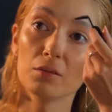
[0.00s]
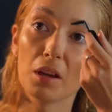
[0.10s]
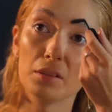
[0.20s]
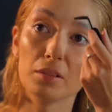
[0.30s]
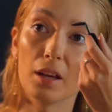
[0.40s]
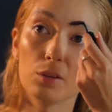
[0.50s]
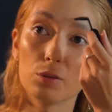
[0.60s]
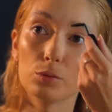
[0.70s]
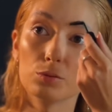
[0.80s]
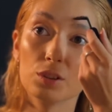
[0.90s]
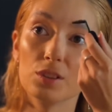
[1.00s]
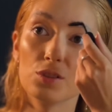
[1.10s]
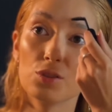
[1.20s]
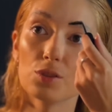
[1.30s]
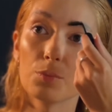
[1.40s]
and I don't know, this
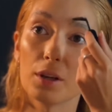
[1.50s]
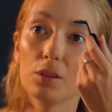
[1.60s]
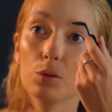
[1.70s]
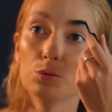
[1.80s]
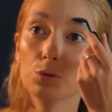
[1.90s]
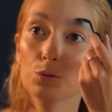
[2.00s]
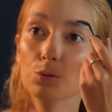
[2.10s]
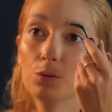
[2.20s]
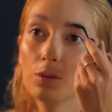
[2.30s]
is just my go-to.